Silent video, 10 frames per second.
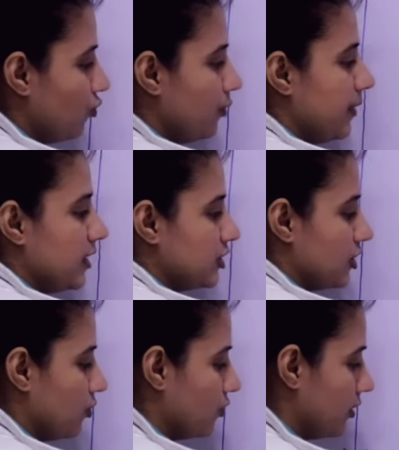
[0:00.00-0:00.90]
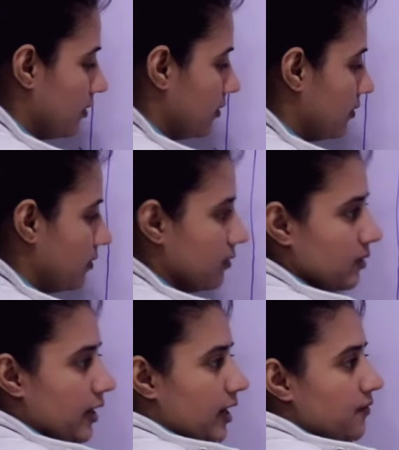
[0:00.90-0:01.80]
would be executed.
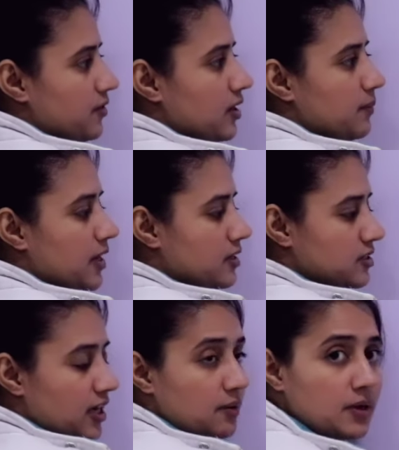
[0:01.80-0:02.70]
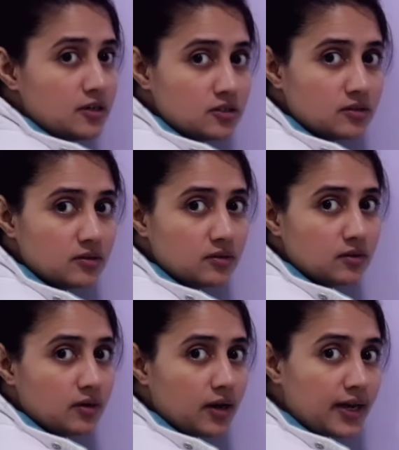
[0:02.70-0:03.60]
And after remaining statements,
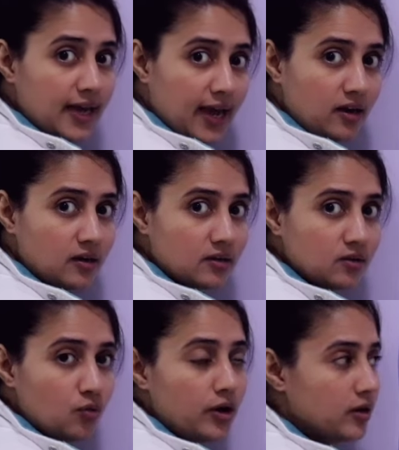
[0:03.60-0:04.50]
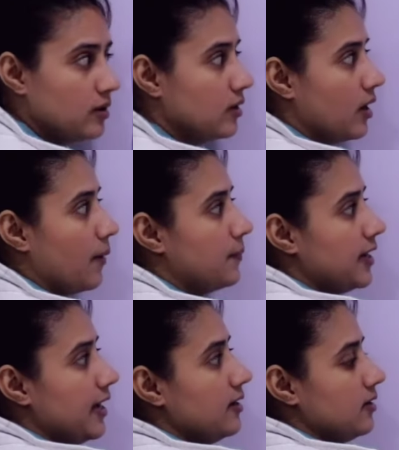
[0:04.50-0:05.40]
again what?
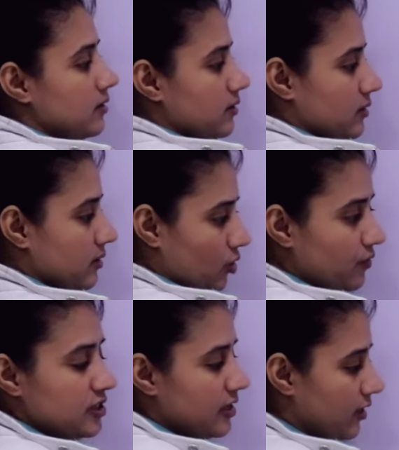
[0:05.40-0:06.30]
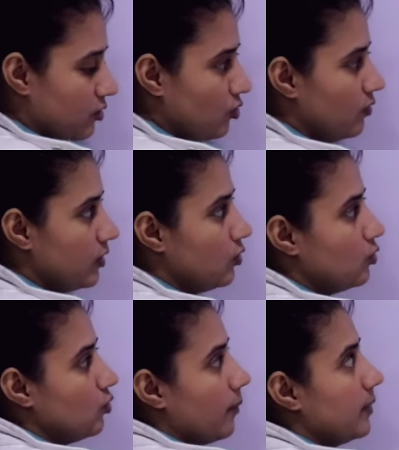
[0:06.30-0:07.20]
Update. Obviously control will
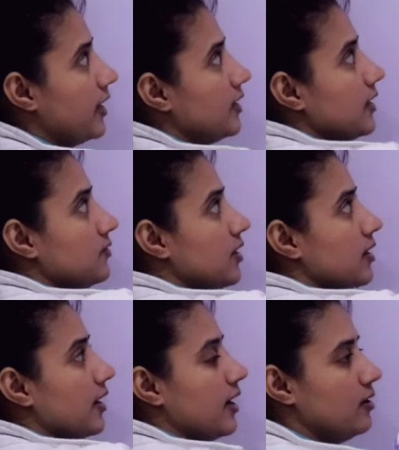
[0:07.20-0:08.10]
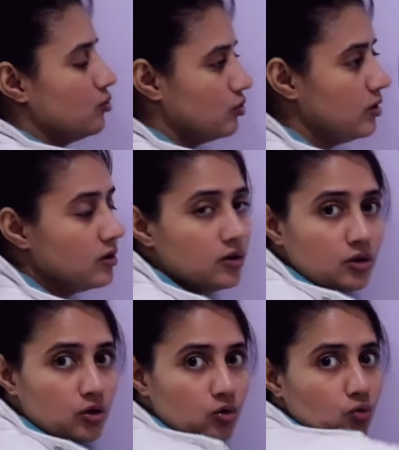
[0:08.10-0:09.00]
go to update, and then again to the
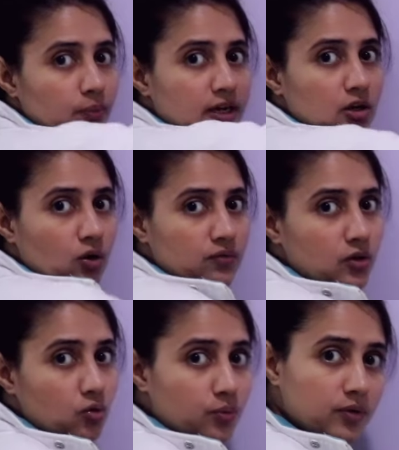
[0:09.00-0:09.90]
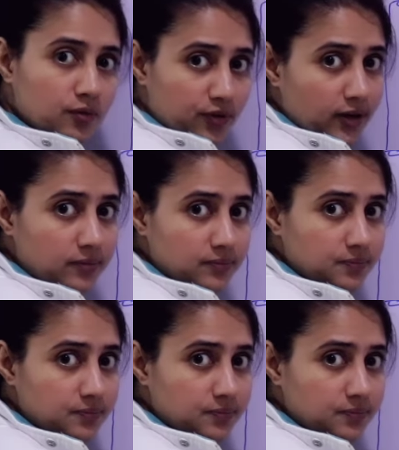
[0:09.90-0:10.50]
loop, beginning of the loop. Fine.